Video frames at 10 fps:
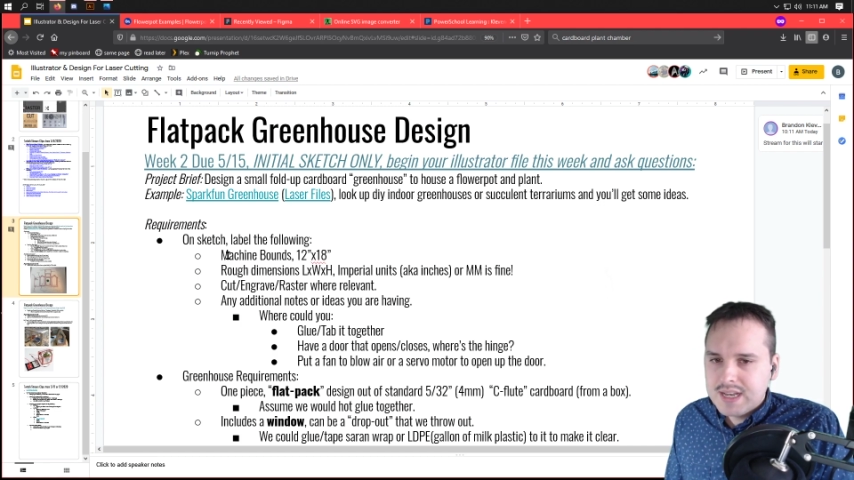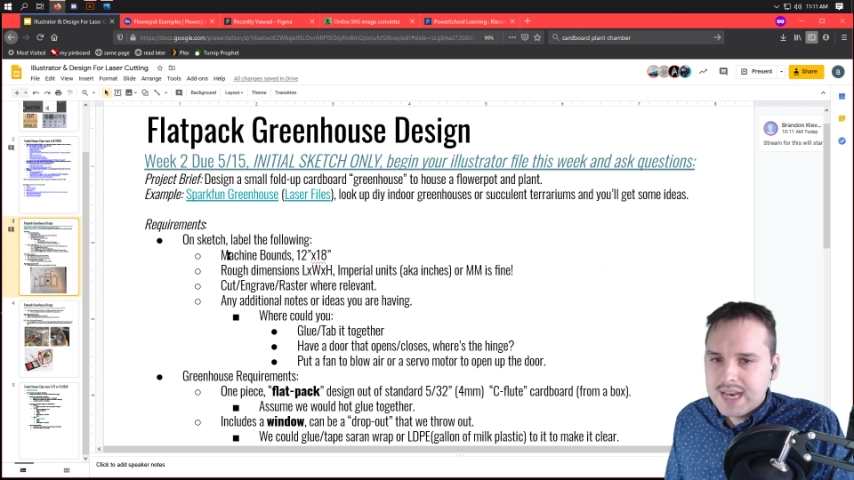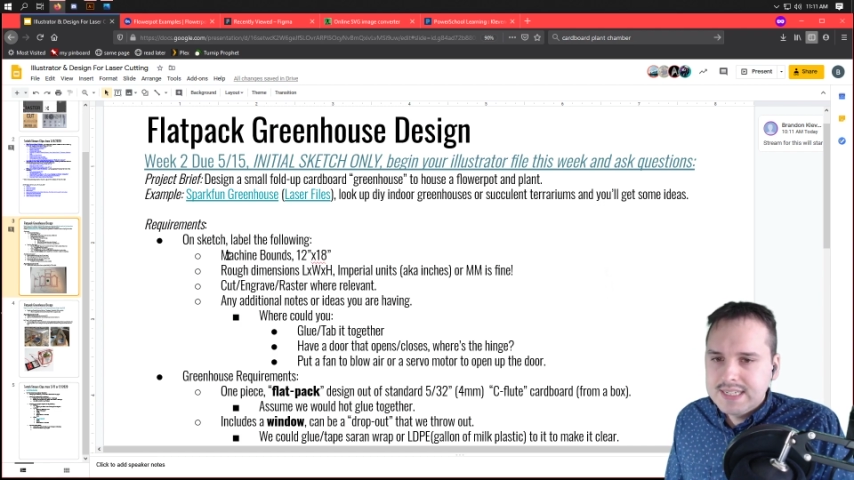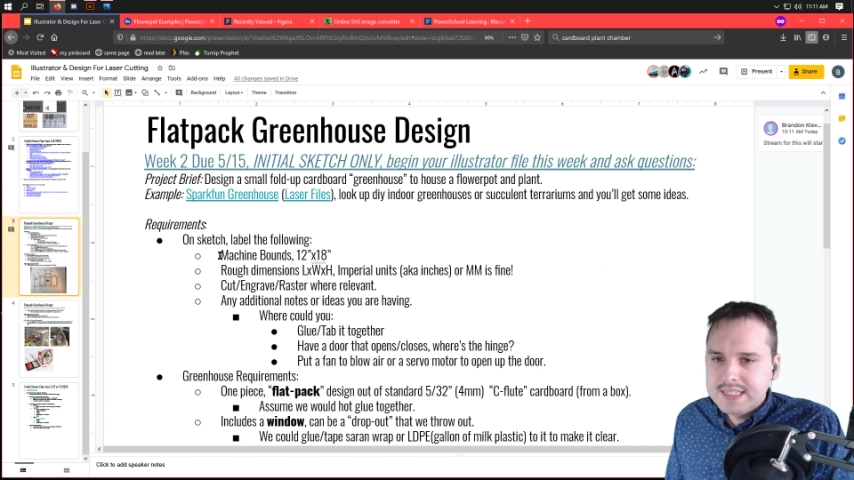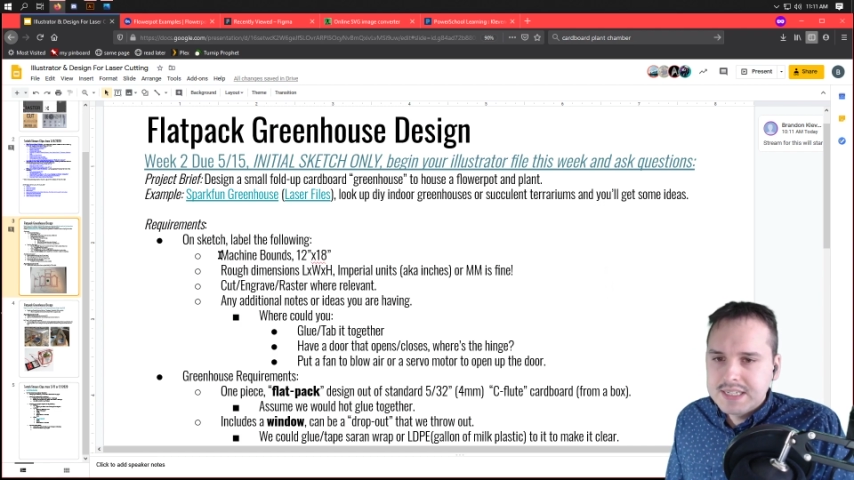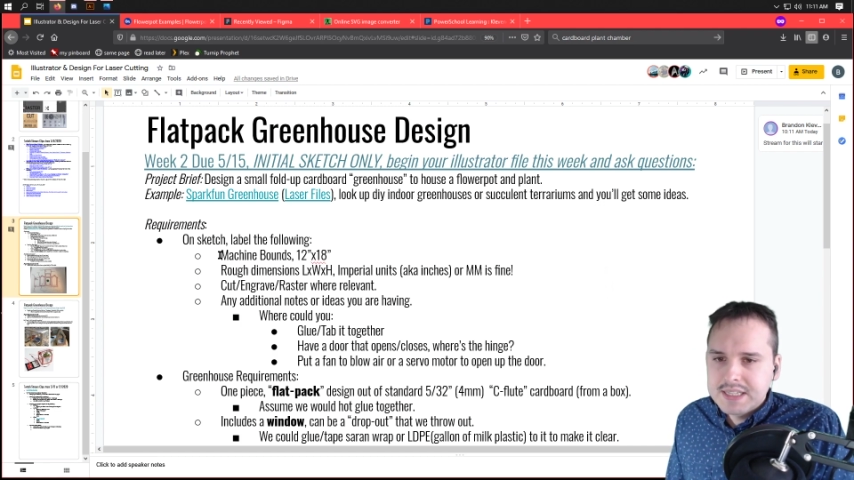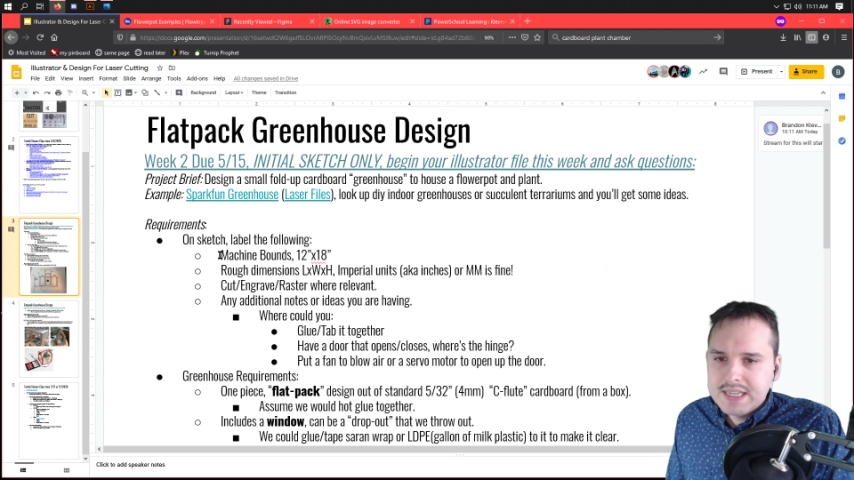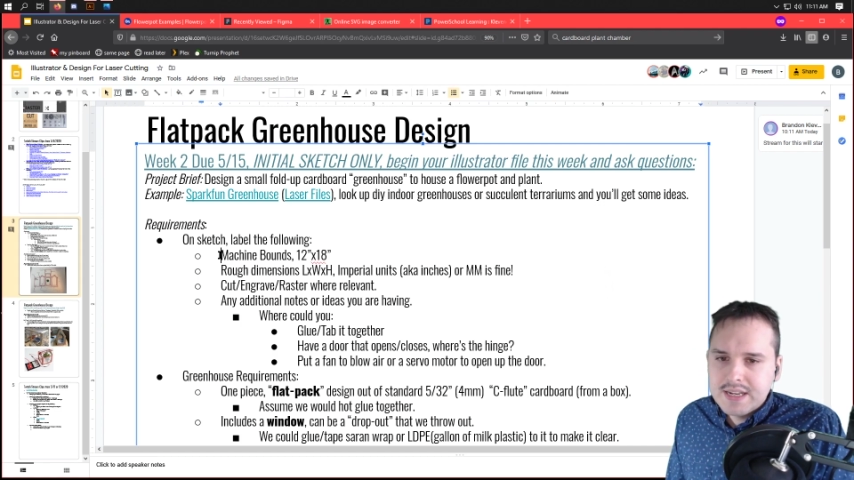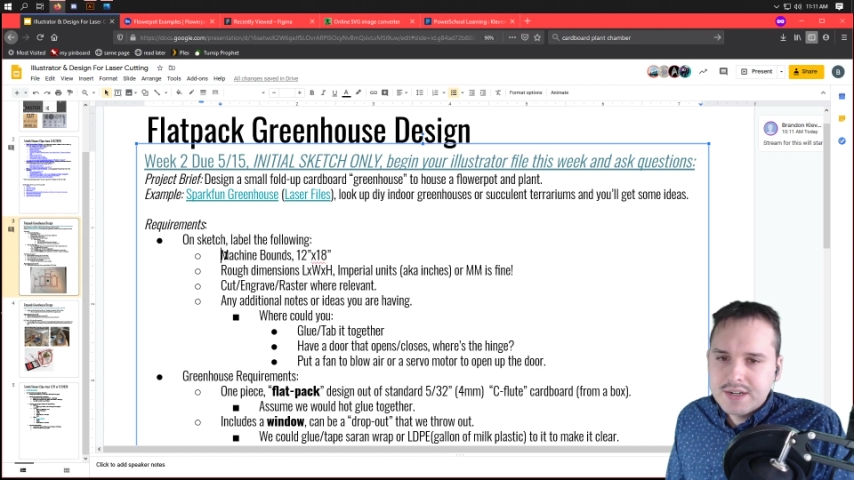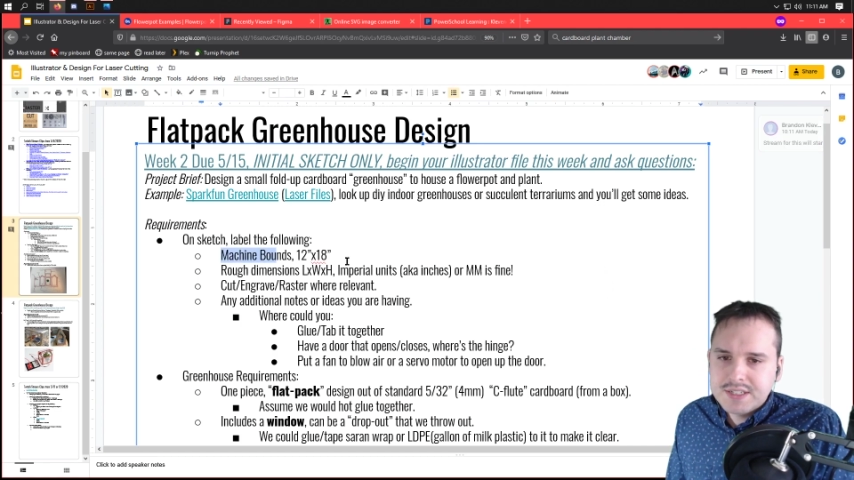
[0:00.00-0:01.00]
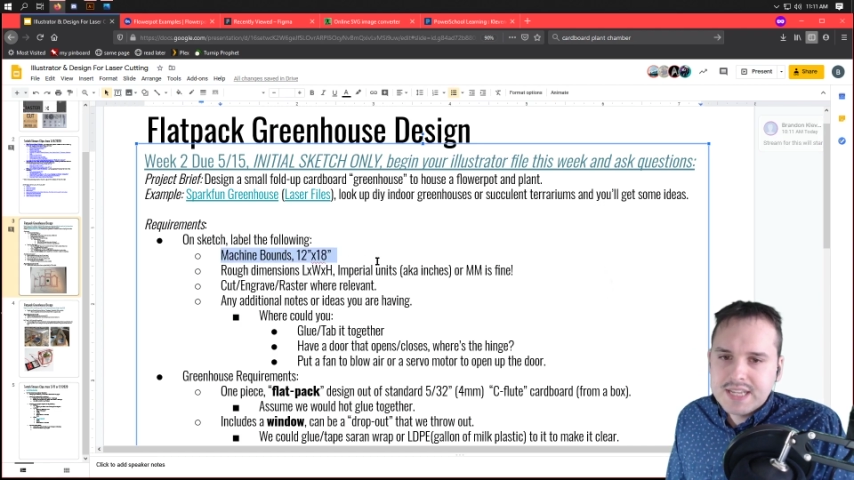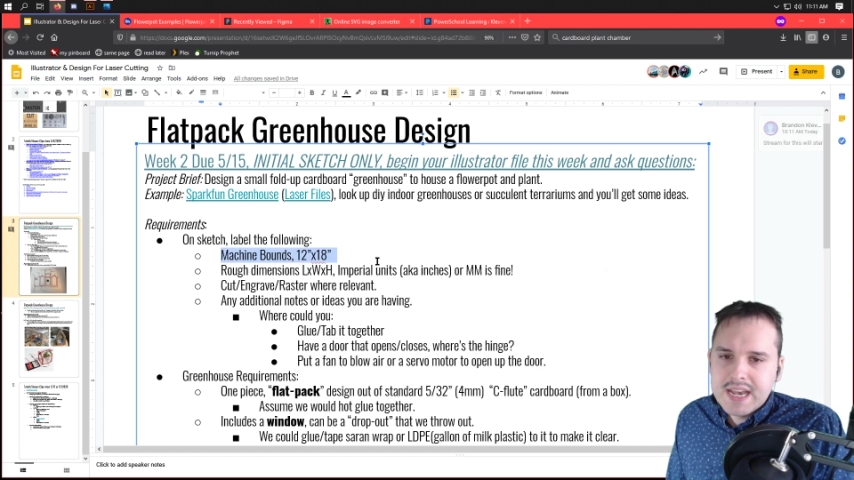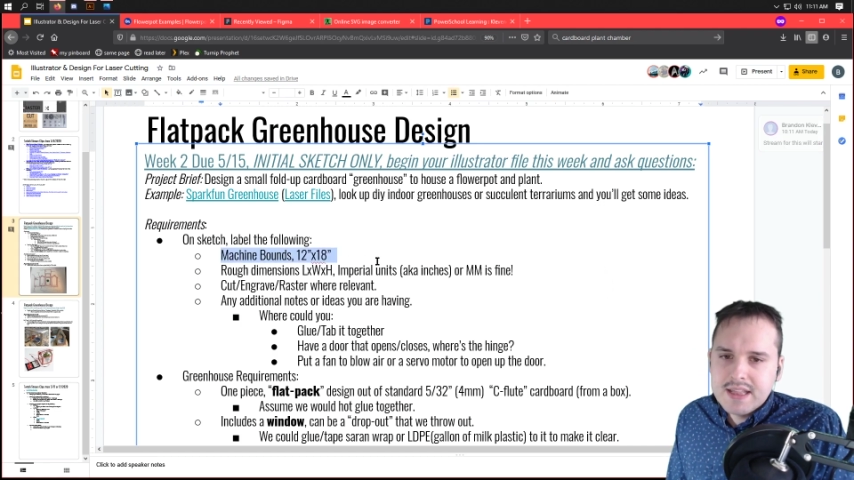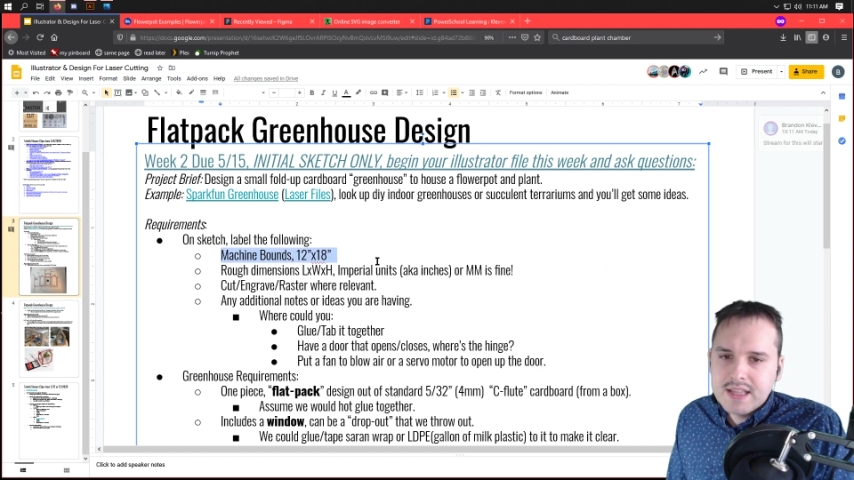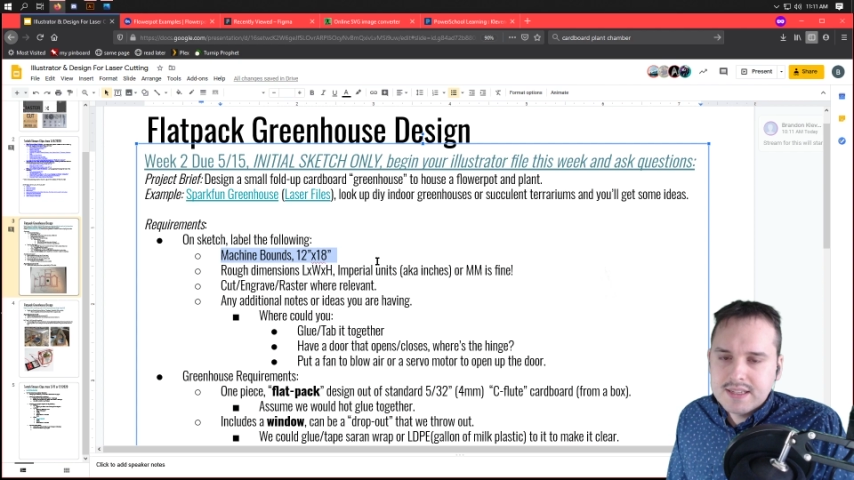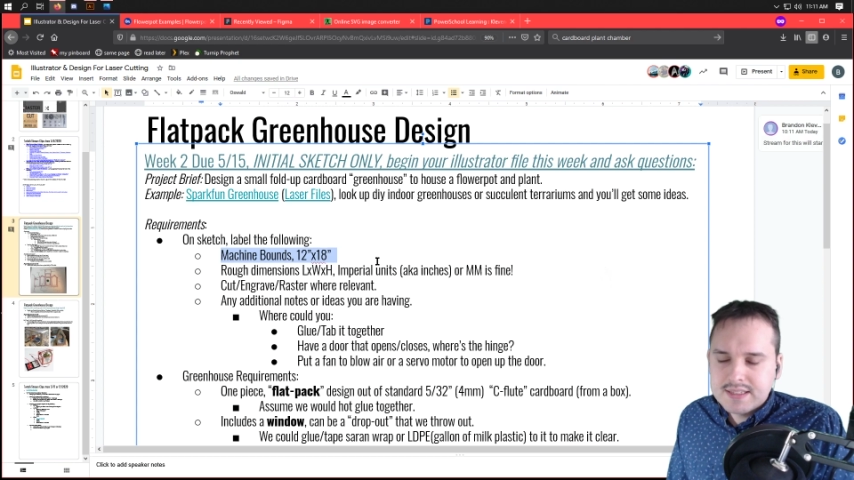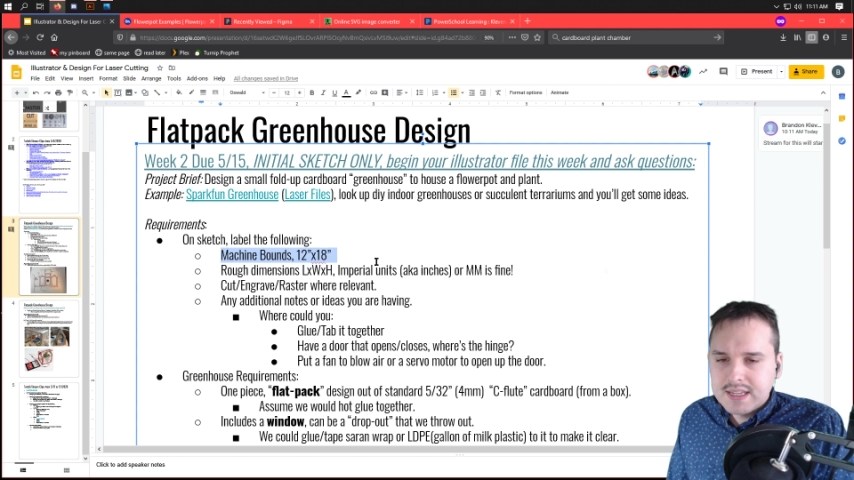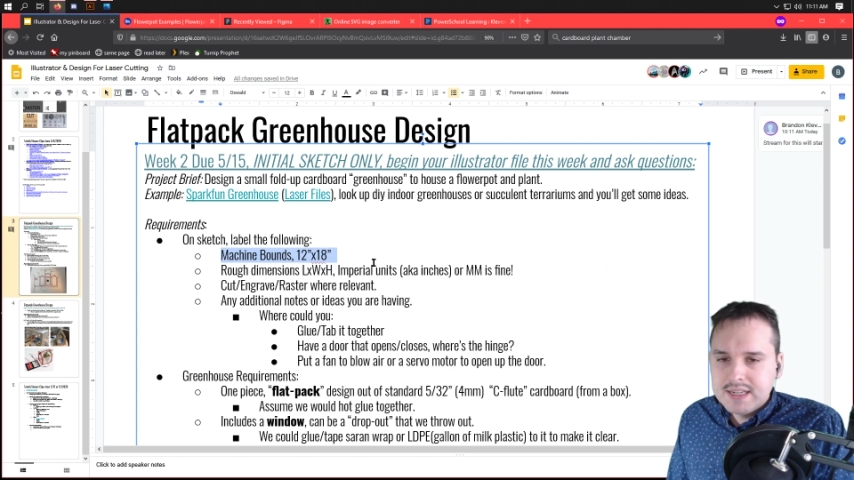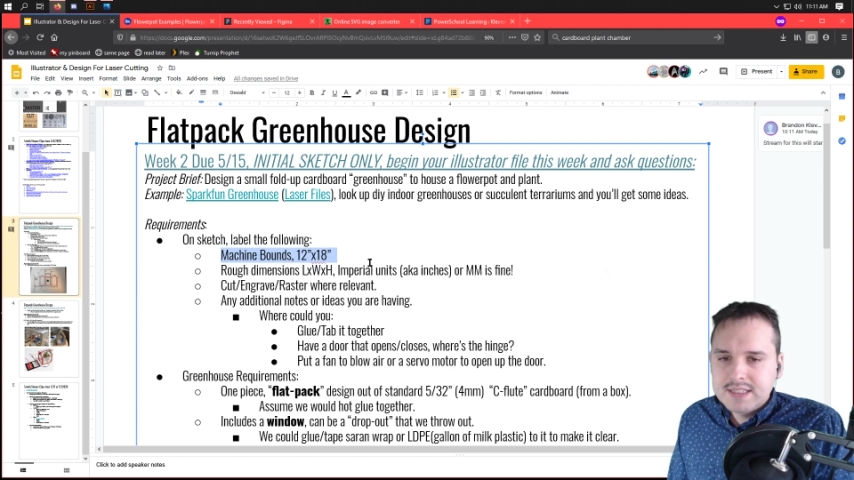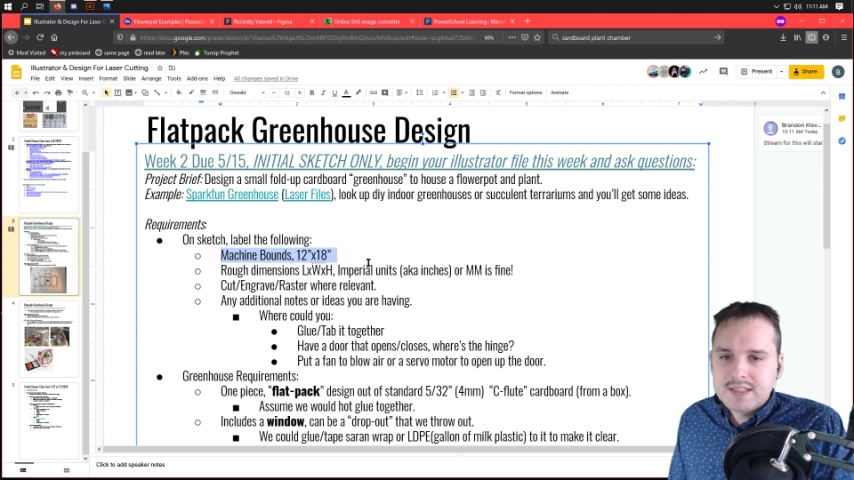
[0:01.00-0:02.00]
ideally understand that this thing needs